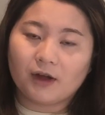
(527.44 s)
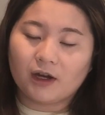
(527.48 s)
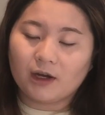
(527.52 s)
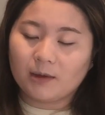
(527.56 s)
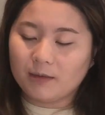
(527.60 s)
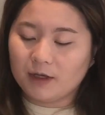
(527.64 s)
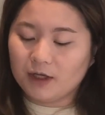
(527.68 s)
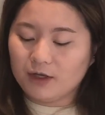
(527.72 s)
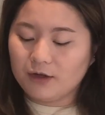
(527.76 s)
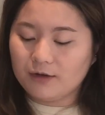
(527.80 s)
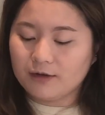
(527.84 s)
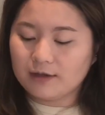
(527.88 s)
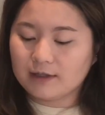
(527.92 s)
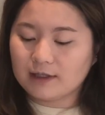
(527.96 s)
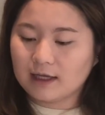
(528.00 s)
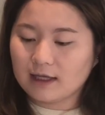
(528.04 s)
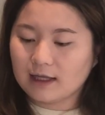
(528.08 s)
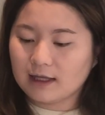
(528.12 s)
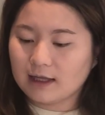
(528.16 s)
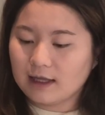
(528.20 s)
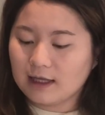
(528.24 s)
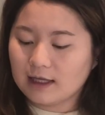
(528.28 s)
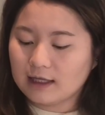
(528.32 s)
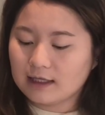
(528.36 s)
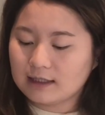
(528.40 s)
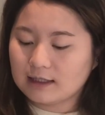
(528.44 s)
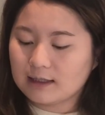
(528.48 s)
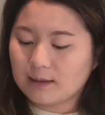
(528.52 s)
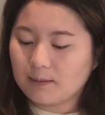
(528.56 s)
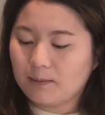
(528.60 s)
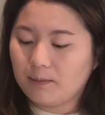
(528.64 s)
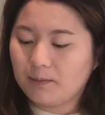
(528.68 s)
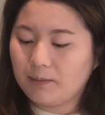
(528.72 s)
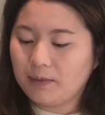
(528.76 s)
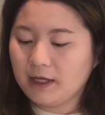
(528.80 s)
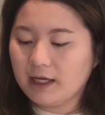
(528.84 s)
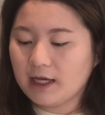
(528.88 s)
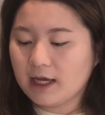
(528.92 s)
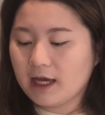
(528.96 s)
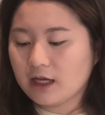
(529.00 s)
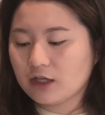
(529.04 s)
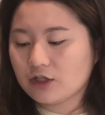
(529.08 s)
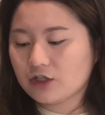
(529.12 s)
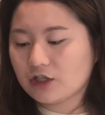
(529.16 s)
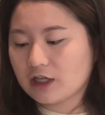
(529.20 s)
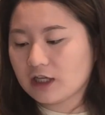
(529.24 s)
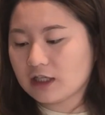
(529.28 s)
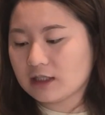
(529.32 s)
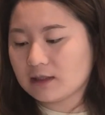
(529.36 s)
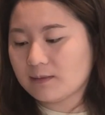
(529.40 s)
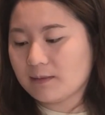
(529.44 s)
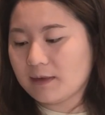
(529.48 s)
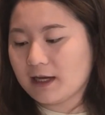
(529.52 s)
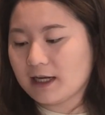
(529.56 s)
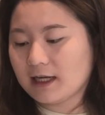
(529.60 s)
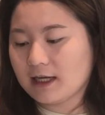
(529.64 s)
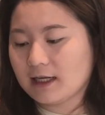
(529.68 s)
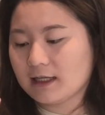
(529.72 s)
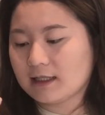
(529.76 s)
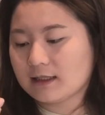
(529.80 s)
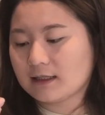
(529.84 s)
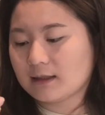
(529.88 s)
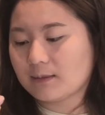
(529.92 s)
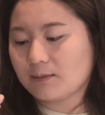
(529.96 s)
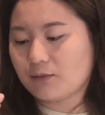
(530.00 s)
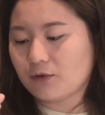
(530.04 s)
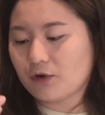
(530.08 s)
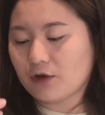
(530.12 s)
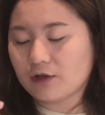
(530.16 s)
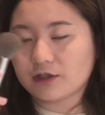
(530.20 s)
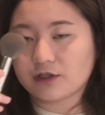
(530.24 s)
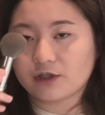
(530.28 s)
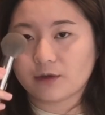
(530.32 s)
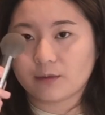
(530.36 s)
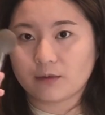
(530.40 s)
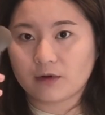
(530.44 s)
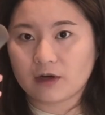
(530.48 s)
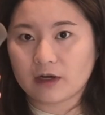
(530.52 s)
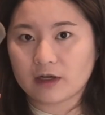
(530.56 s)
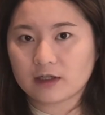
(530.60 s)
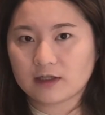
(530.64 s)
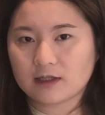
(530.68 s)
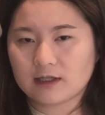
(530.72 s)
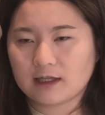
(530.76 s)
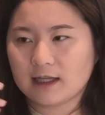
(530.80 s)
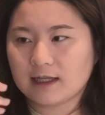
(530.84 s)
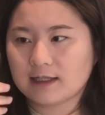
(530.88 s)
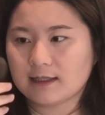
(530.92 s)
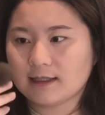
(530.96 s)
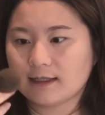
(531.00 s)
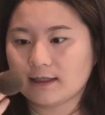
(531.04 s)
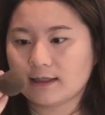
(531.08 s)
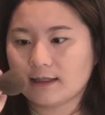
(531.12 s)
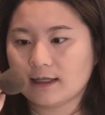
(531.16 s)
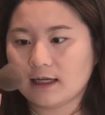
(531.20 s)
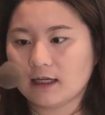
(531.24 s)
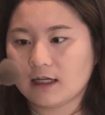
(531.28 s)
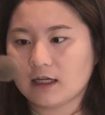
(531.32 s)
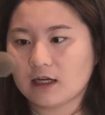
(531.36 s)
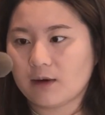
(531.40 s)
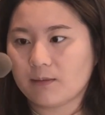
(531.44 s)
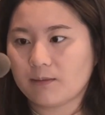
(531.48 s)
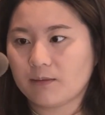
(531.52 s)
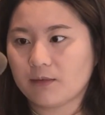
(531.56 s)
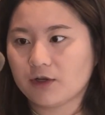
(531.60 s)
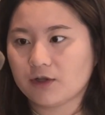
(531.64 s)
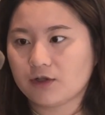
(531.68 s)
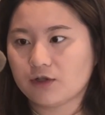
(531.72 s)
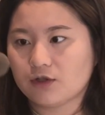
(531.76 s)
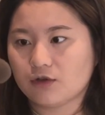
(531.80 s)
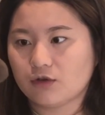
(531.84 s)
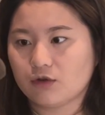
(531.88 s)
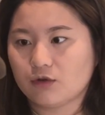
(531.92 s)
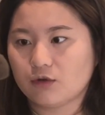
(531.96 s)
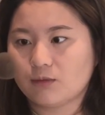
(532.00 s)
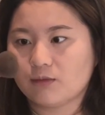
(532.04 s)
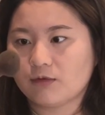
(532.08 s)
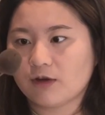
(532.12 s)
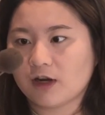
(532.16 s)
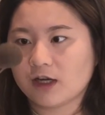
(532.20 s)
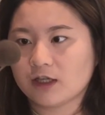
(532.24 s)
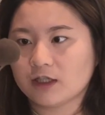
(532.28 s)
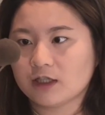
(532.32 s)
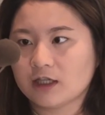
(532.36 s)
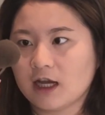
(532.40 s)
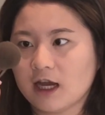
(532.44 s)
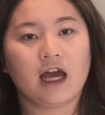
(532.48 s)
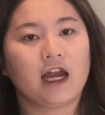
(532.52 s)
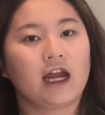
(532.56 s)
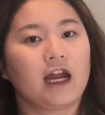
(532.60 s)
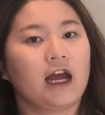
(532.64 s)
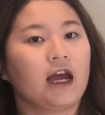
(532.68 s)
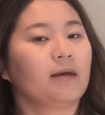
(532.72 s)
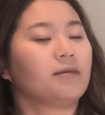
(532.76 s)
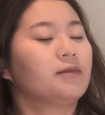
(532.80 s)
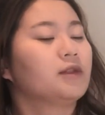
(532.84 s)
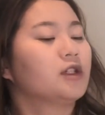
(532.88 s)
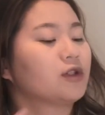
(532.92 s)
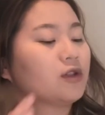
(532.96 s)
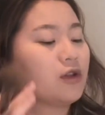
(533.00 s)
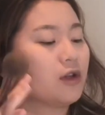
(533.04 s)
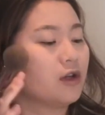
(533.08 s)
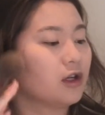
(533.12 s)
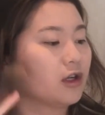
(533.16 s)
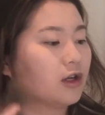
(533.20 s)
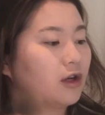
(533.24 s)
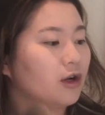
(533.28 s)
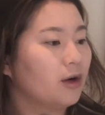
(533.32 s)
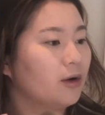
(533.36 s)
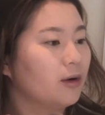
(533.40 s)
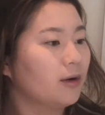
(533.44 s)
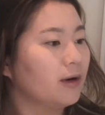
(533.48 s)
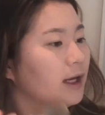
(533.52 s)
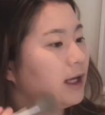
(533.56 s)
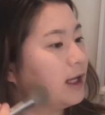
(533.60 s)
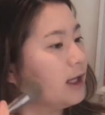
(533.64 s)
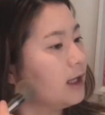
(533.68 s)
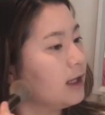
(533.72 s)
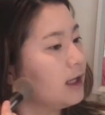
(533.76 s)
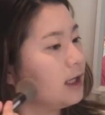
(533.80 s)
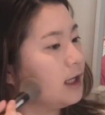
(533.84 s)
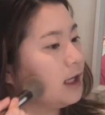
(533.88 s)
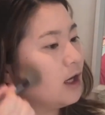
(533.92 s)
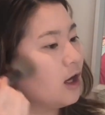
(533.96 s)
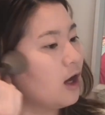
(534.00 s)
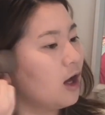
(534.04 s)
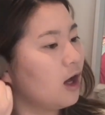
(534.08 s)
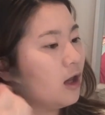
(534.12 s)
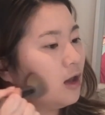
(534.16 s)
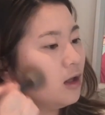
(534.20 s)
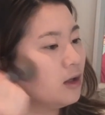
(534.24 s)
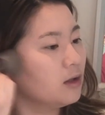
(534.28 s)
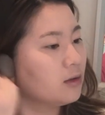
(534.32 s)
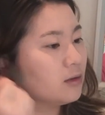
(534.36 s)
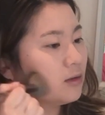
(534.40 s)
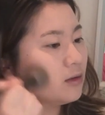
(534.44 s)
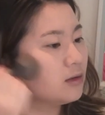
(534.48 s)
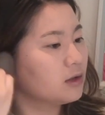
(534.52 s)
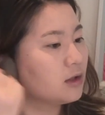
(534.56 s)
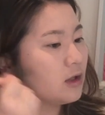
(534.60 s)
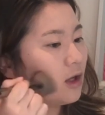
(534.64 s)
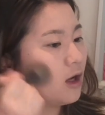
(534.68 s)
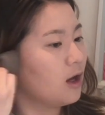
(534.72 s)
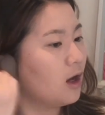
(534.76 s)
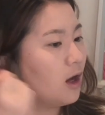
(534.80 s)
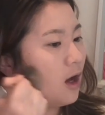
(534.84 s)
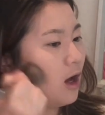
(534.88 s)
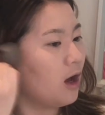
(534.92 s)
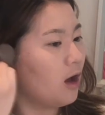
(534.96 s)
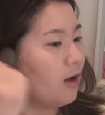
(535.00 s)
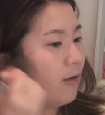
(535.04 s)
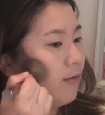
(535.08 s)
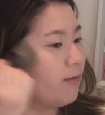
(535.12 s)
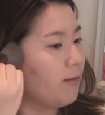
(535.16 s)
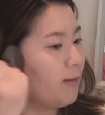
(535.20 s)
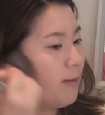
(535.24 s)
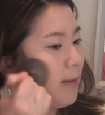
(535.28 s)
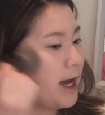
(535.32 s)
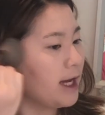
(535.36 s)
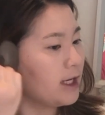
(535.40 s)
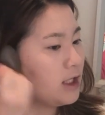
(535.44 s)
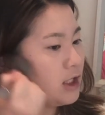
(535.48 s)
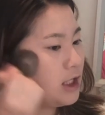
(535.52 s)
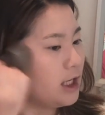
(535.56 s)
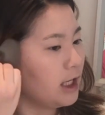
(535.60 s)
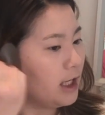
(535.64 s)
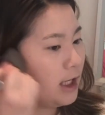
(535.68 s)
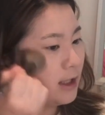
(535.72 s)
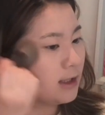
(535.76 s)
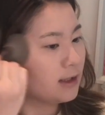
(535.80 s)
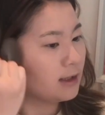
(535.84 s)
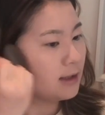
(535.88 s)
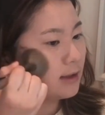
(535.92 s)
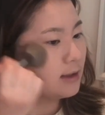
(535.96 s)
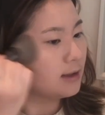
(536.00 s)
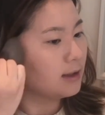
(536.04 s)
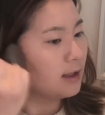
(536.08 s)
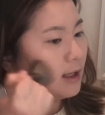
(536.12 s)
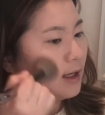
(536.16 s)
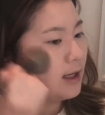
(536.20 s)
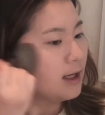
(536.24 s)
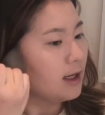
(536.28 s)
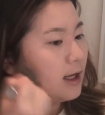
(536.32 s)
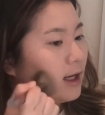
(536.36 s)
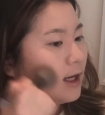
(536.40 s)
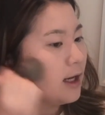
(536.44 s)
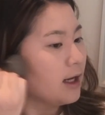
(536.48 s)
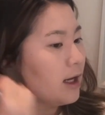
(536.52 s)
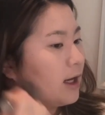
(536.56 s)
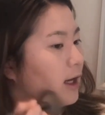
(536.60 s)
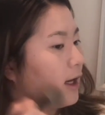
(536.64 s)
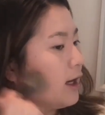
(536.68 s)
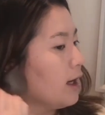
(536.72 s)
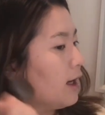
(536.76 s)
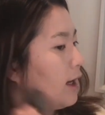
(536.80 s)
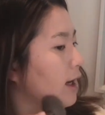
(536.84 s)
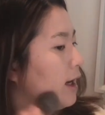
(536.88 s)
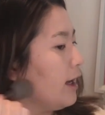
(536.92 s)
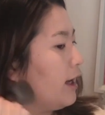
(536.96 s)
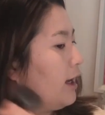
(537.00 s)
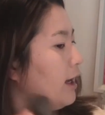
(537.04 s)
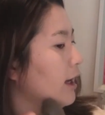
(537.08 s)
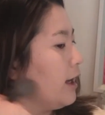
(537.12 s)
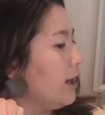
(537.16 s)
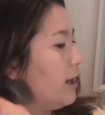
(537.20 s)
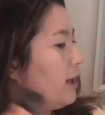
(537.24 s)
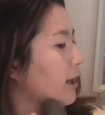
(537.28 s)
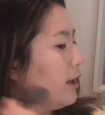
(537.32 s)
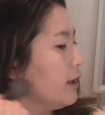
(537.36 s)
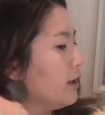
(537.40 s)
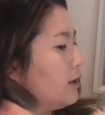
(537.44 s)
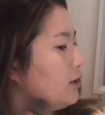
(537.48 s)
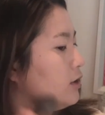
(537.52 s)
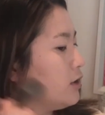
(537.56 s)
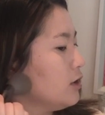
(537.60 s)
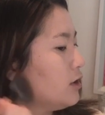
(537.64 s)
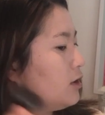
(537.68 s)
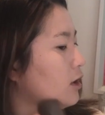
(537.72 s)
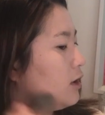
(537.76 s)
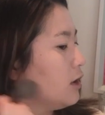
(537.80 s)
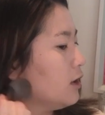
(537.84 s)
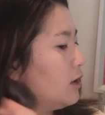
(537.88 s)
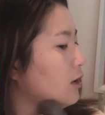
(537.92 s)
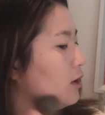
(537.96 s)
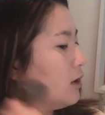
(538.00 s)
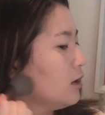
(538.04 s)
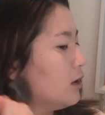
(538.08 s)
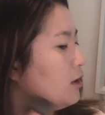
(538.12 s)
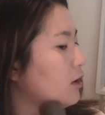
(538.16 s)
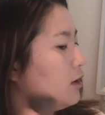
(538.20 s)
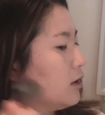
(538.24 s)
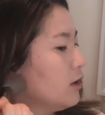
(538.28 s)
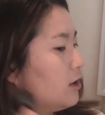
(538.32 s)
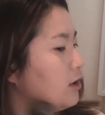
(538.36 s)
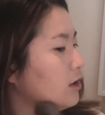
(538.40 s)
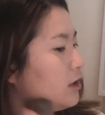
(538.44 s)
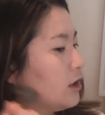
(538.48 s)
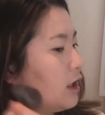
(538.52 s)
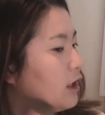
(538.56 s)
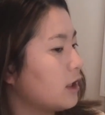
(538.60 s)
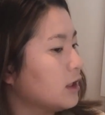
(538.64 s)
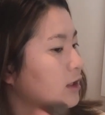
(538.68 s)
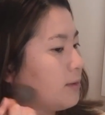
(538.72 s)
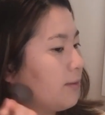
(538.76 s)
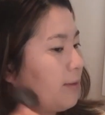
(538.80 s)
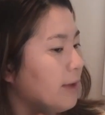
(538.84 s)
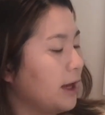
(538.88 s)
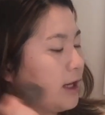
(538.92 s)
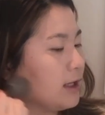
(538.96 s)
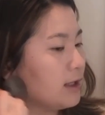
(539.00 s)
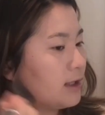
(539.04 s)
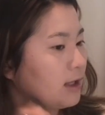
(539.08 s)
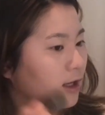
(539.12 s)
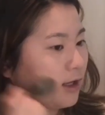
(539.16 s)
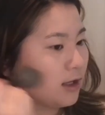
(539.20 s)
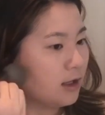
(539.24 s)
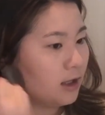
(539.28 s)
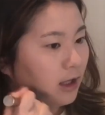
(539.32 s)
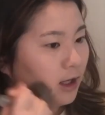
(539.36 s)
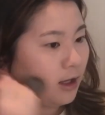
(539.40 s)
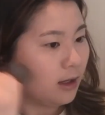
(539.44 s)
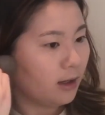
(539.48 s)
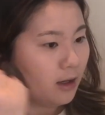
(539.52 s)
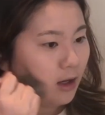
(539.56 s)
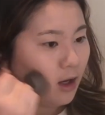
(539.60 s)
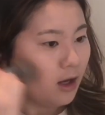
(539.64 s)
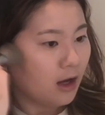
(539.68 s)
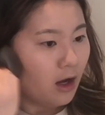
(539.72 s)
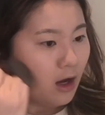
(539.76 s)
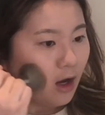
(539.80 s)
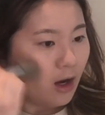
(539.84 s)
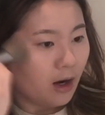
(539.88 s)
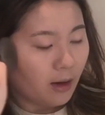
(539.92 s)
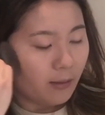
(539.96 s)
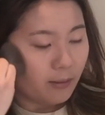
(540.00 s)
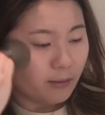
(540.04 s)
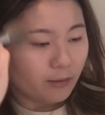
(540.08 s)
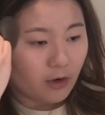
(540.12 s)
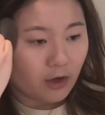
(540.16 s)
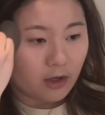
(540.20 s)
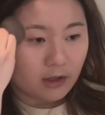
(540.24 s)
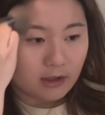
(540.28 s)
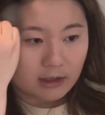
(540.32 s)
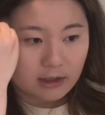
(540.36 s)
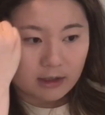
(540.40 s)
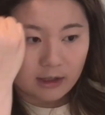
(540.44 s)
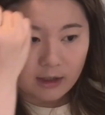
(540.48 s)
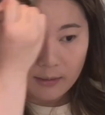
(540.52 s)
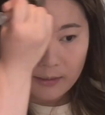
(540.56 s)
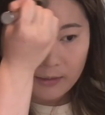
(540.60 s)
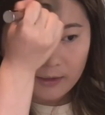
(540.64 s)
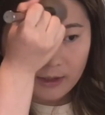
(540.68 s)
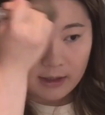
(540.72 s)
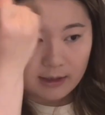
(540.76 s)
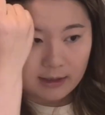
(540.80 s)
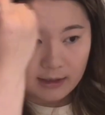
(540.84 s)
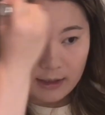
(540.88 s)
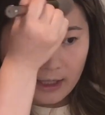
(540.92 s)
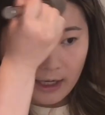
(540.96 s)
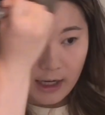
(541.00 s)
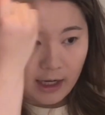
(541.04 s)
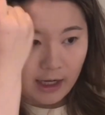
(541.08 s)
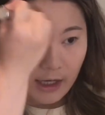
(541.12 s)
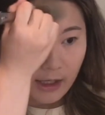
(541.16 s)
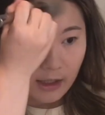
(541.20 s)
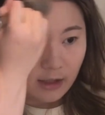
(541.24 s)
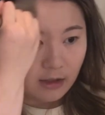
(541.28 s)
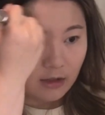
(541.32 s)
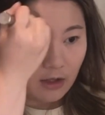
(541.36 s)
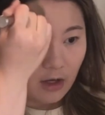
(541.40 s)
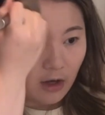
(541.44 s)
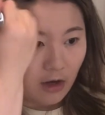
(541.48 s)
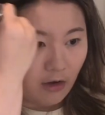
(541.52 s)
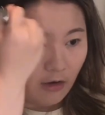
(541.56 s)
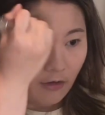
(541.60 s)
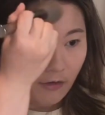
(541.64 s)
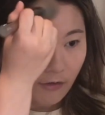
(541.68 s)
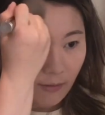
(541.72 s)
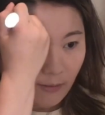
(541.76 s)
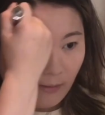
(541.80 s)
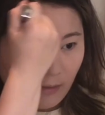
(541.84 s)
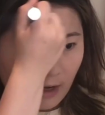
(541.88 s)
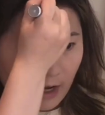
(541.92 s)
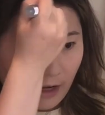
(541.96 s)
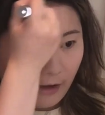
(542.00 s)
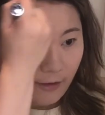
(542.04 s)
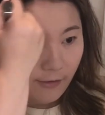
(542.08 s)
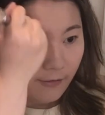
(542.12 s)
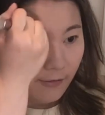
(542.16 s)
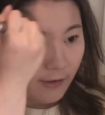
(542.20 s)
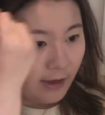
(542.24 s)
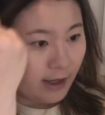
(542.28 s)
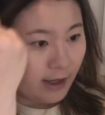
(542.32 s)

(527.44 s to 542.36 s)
I'm gonna be using this BH Cosmetics bronzer brush. This is the number 2 brush, and I'm just gonna go in the hollows of my cheeks and just basically bronze up the sides of my